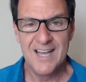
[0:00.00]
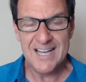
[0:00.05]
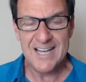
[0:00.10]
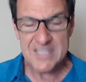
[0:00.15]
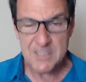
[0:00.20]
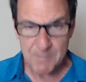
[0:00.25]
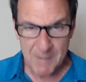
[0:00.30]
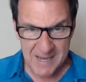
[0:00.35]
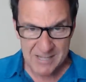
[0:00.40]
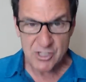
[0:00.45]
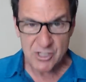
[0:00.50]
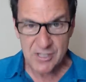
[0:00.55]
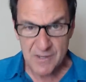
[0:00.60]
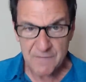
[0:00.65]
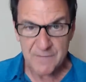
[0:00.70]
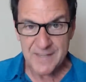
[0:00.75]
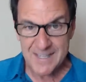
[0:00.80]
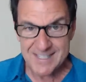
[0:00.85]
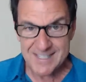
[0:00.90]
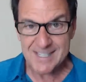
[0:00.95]
especially
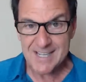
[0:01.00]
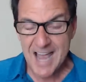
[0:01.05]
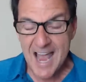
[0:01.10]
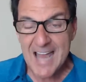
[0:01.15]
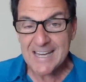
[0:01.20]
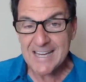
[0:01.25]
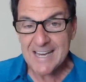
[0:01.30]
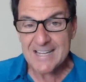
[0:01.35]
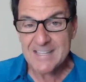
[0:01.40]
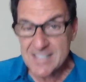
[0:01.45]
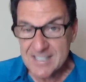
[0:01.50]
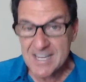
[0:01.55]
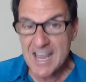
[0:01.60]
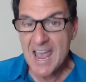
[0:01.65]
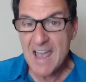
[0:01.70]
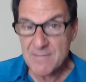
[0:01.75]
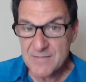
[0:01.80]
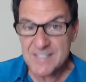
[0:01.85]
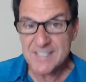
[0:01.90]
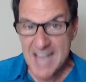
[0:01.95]
if this guy gets to
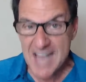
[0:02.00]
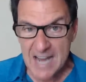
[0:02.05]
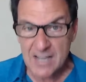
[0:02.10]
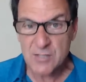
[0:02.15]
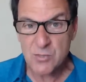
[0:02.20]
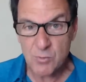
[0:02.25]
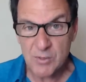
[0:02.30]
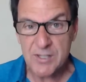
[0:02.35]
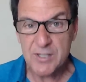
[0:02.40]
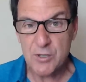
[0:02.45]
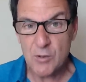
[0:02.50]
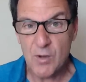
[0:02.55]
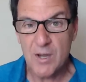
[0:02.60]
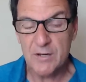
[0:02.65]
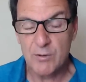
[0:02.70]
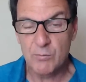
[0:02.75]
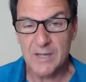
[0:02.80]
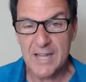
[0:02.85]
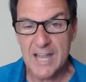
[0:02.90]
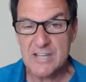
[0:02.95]
have sex with you
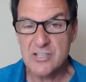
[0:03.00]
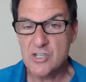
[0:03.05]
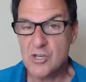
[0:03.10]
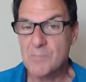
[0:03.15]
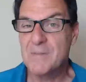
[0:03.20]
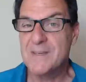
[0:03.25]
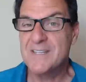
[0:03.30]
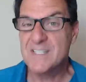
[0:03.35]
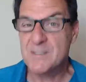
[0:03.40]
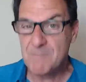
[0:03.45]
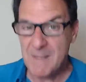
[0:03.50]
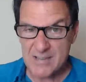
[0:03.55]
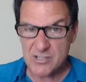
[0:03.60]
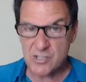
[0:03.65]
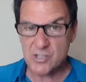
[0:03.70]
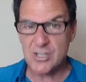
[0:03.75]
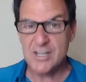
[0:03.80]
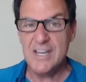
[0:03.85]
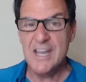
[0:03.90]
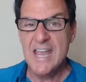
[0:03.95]
on a relationship,
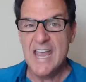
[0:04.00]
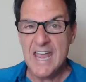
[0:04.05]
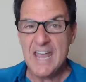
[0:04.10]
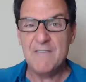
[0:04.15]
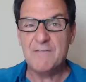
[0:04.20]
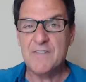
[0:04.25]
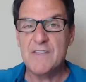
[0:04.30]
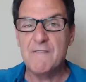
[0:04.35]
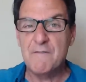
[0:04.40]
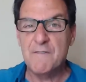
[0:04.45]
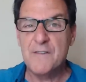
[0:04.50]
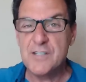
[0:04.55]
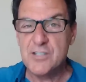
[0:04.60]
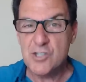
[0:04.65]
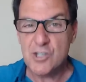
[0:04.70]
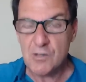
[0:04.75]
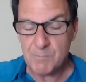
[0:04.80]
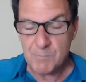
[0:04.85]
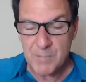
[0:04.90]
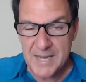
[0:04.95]
especially if the
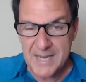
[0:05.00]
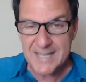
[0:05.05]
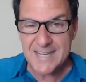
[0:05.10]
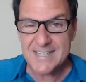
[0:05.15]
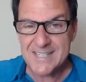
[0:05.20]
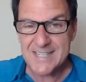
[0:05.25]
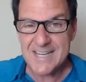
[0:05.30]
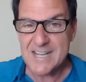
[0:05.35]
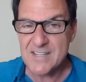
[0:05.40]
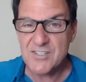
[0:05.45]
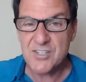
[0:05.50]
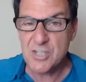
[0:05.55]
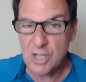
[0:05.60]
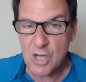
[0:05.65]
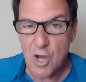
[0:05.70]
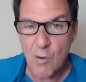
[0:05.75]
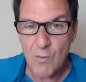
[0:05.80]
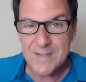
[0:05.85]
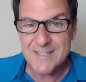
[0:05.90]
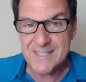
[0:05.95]
vag- penis gets to
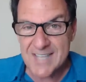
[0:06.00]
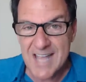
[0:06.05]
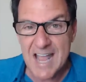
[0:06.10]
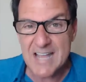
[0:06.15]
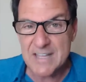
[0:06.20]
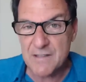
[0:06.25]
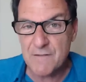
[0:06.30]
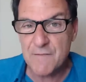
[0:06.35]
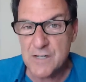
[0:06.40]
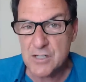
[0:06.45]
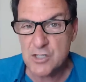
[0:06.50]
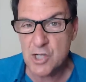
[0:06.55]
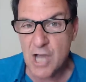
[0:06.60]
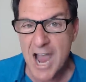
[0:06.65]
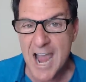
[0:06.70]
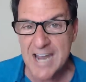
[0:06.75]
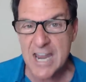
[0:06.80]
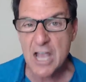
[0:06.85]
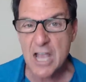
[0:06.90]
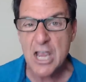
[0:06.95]
go inside the
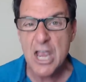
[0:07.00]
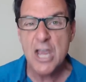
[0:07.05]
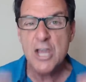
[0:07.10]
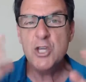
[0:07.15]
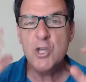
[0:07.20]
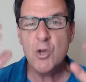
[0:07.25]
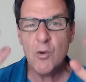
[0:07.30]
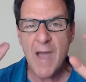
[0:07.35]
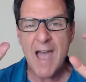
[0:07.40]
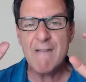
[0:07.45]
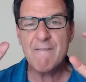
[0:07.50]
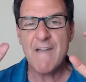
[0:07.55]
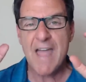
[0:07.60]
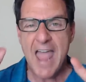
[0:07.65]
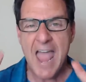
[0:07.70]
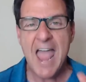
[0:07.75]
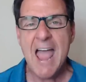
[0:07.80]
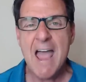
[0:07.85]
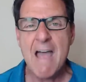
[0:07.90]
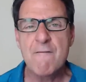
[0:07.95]
vagina. You have
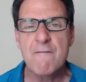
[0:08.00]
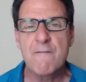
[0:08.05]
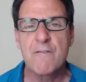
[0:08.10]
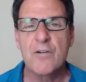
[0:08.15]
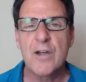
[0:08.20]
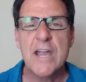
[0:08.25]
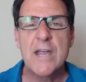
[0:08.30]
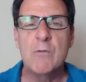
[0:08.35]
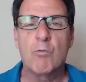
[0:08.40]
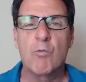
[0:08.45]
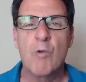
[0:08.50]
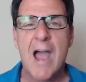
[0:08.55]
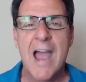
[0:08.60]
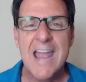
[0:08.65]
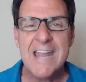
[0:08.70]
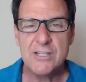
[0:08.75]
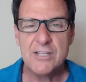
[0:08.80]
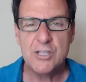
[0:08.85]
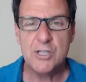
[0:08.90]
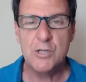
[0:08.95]
every
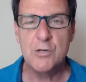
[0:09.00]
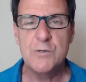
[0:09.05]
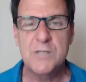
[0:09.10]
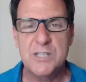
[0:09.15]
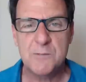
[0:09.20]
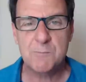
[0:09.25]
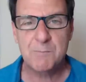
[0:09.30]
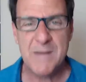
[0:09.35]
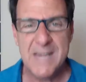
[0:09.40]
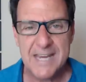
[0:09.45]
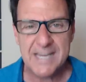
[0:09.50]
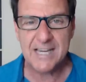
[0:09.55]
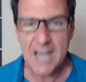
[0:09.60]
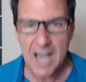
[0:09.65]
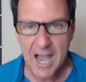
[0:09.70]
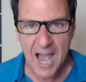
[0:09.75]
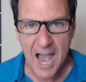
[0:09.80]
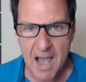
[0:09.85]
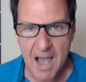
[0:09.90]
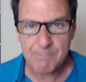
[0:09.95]
right to speak
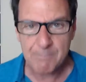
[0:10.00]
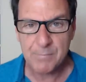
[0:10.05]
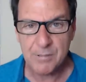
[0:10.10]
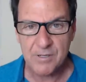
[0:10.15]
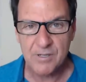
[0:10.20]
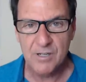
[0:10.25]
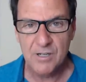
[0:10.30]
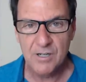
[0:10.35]
up.